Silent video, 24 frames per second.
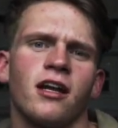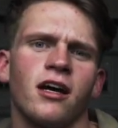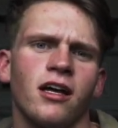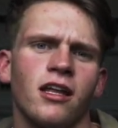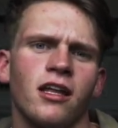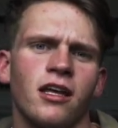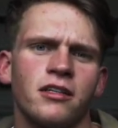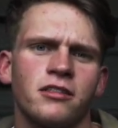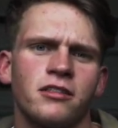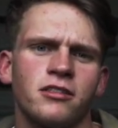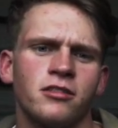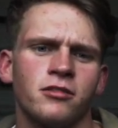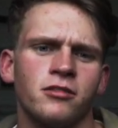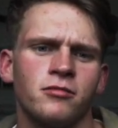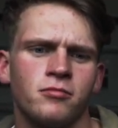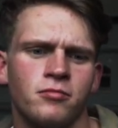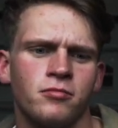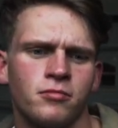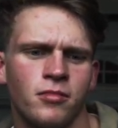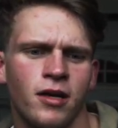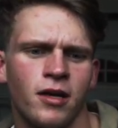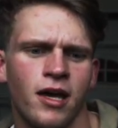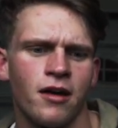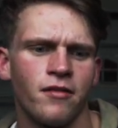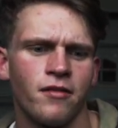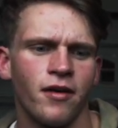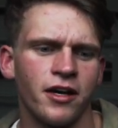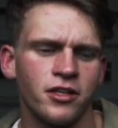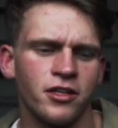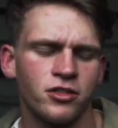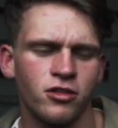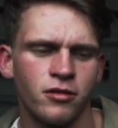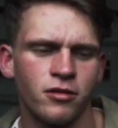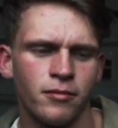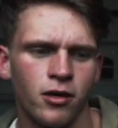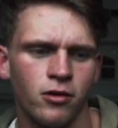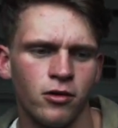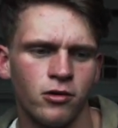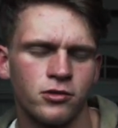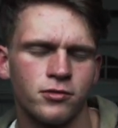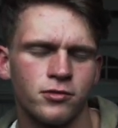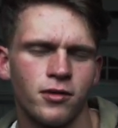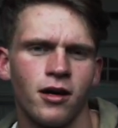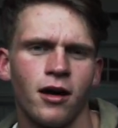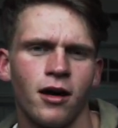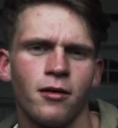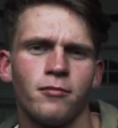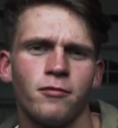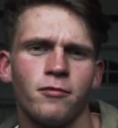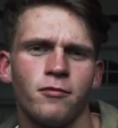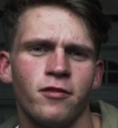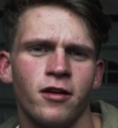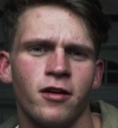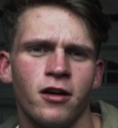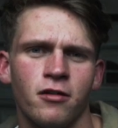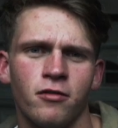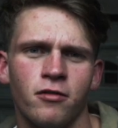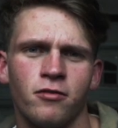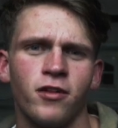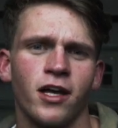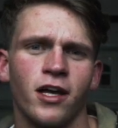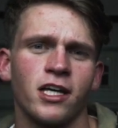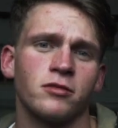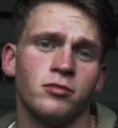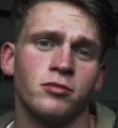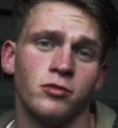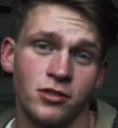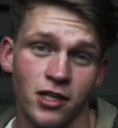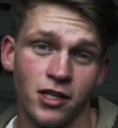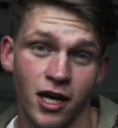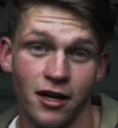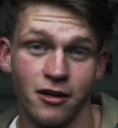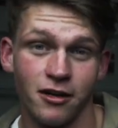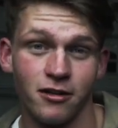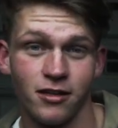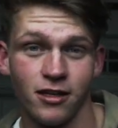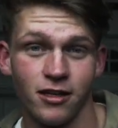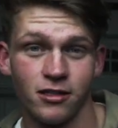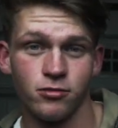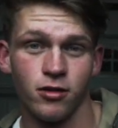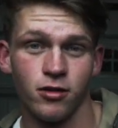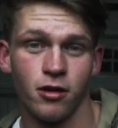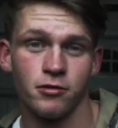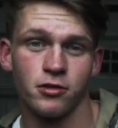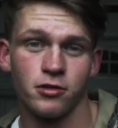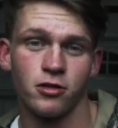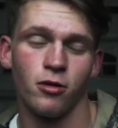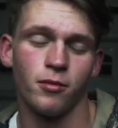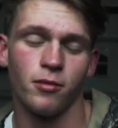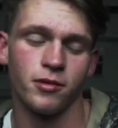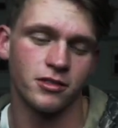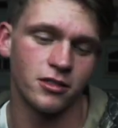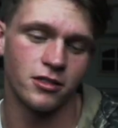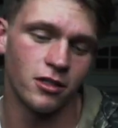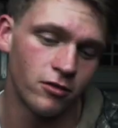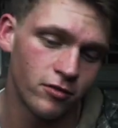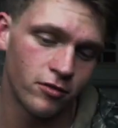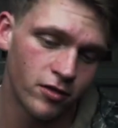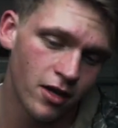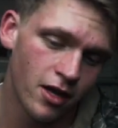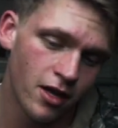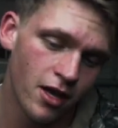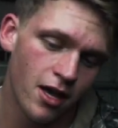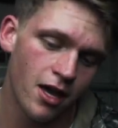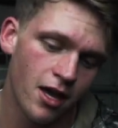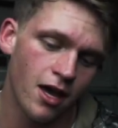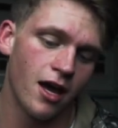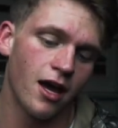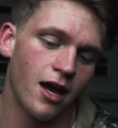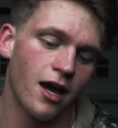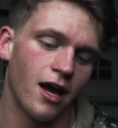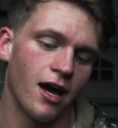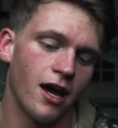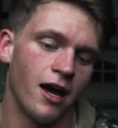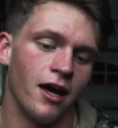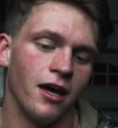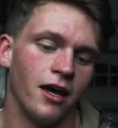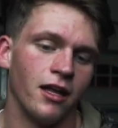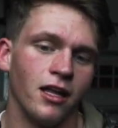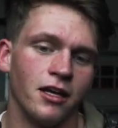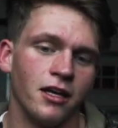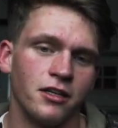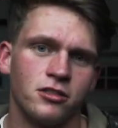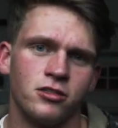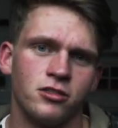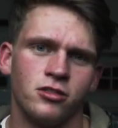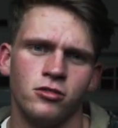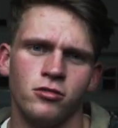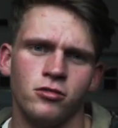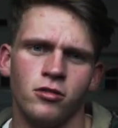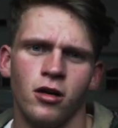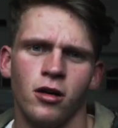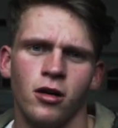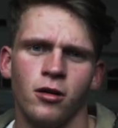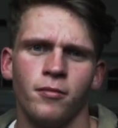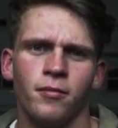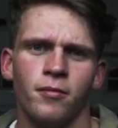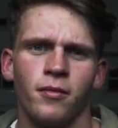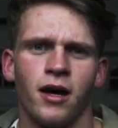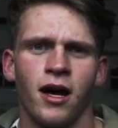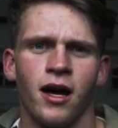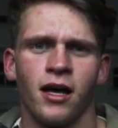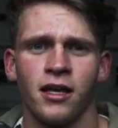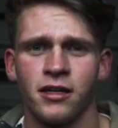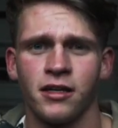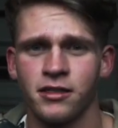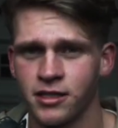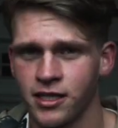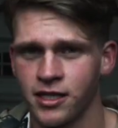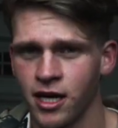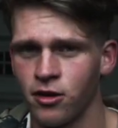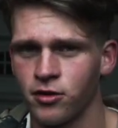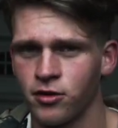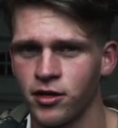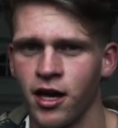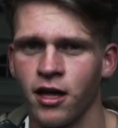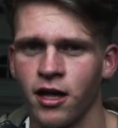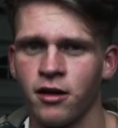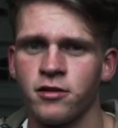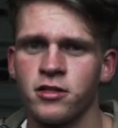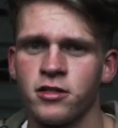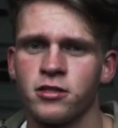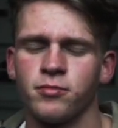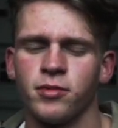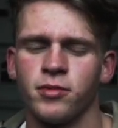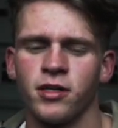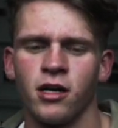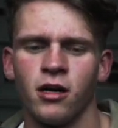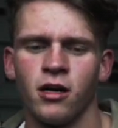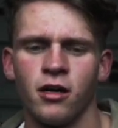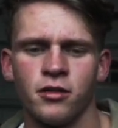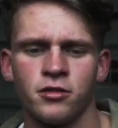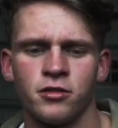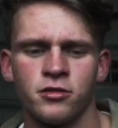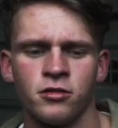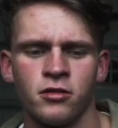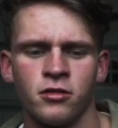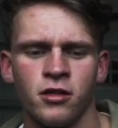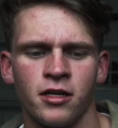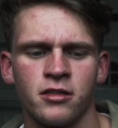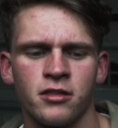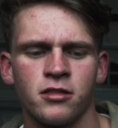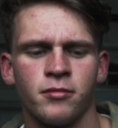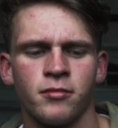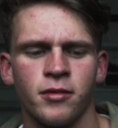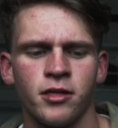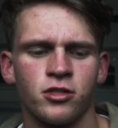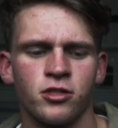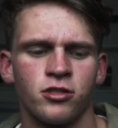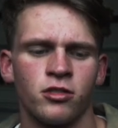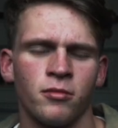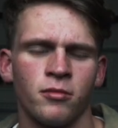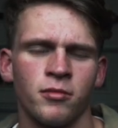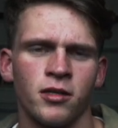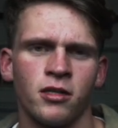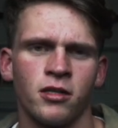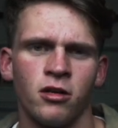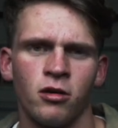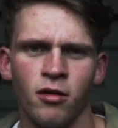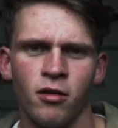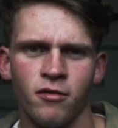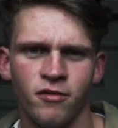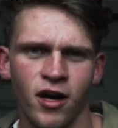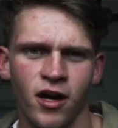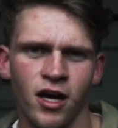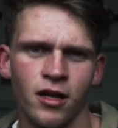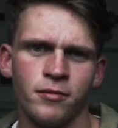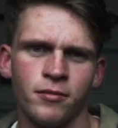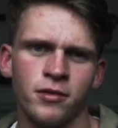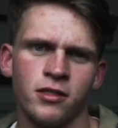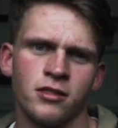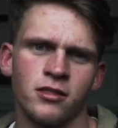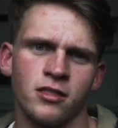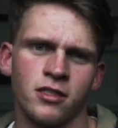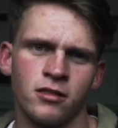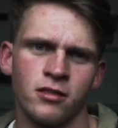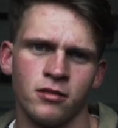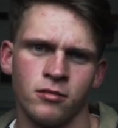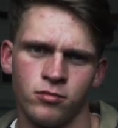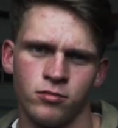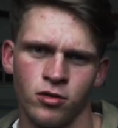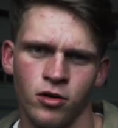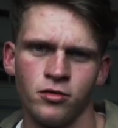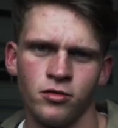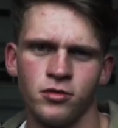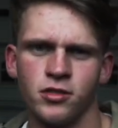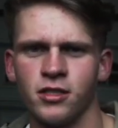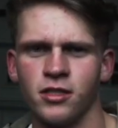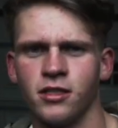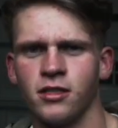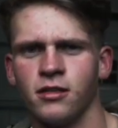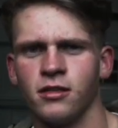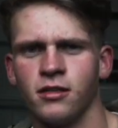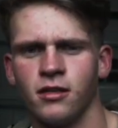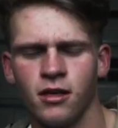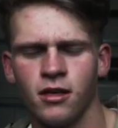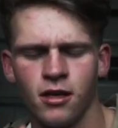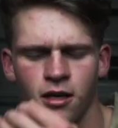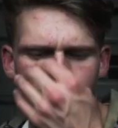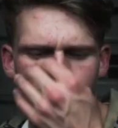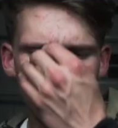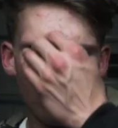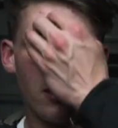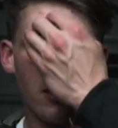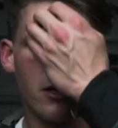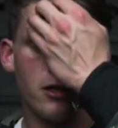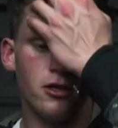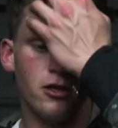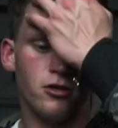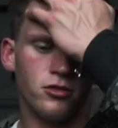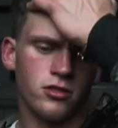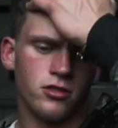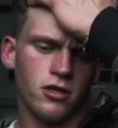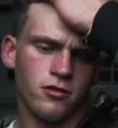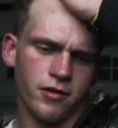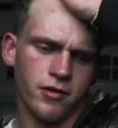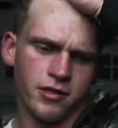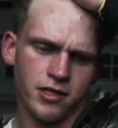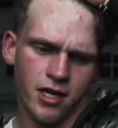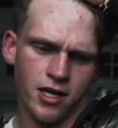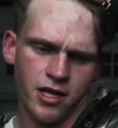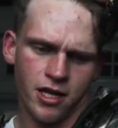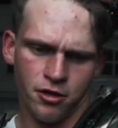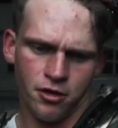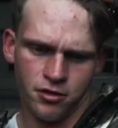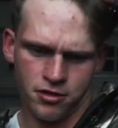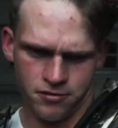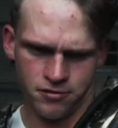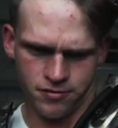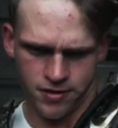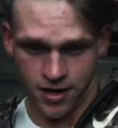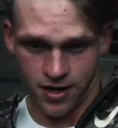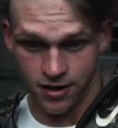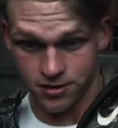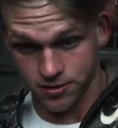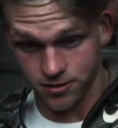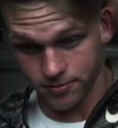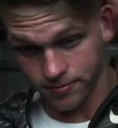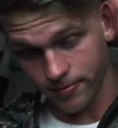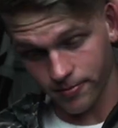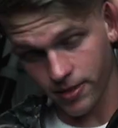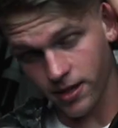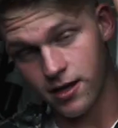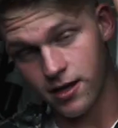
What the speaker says: I like to have ice cream every once in a while. I'm a very flexible dieter. That's what I call myself. I like to count calories, but I also like to make sure I'm getting all my vitamins, getting protein, stuff like that, healthy fats.